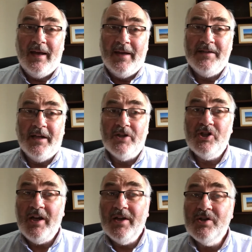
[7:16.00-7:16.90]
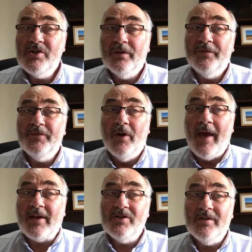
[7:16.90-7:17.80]
take a change of
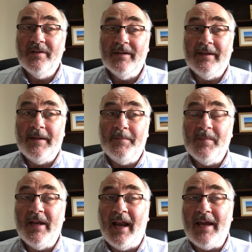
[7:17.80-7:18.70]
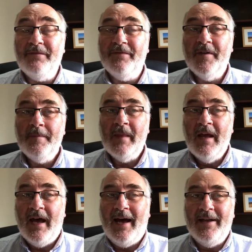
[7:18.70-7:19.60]
direction in life,
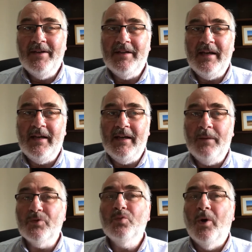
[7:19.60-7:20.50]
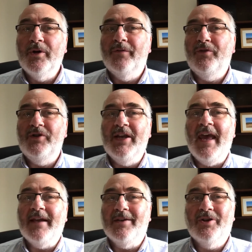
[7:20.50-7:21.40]
and it was wonderful to
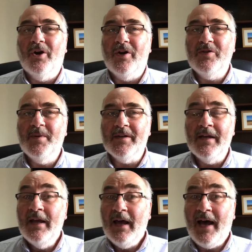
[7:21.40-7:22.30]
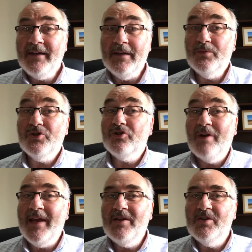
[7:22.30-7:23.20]
get encouragement. And it was
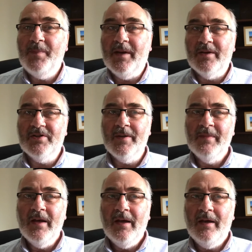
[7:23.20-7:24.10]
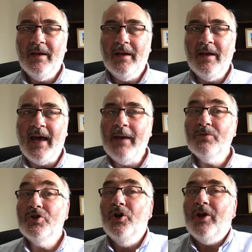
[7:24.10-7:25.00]
strange because I
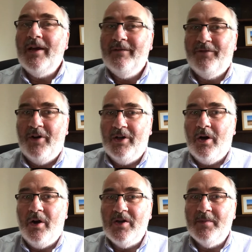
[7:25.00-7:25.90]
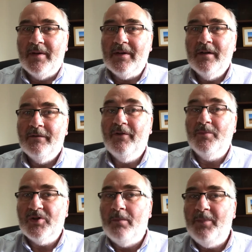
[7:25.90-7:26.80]
was looking for encouragement from
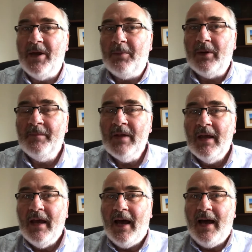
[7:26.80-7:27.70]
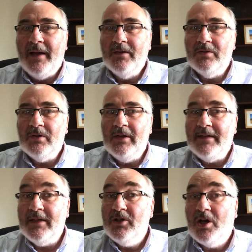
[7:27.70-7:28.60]
some people and it
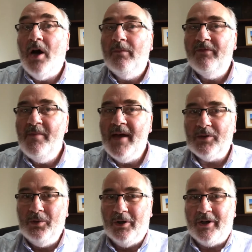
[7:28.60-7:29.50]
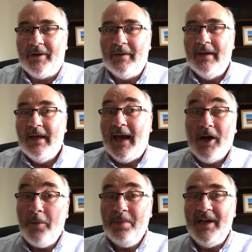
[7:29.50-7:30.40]
didn't come from that quarter. I
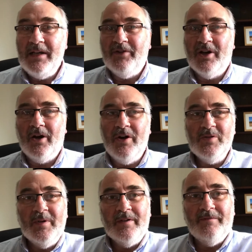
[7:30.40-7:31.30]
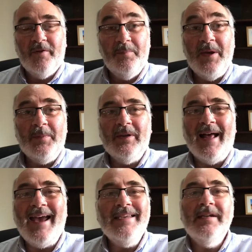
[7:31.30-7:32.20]
got plenty of encouragement from people
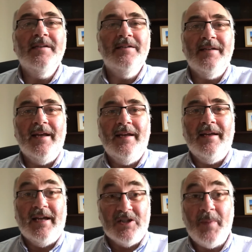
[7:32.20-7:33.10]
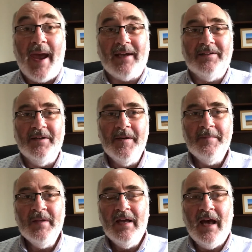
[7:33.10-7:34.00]
I didn't expect,
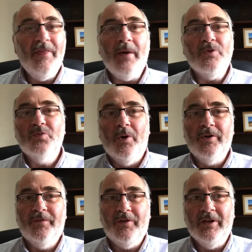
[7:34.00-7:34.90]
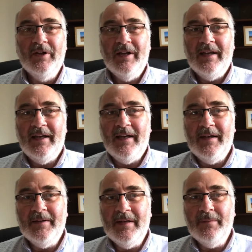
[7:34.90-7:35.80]
and that was wonderful.
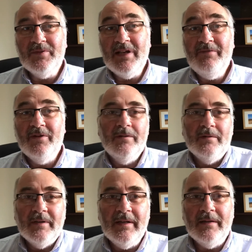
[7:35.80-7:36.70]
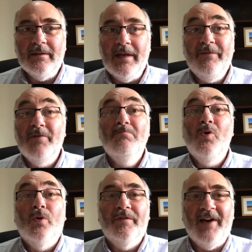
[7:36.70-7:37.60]
It was even
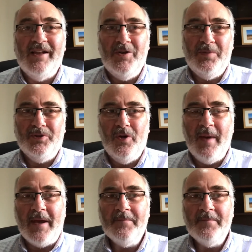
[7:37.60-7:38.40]
more valuable to me.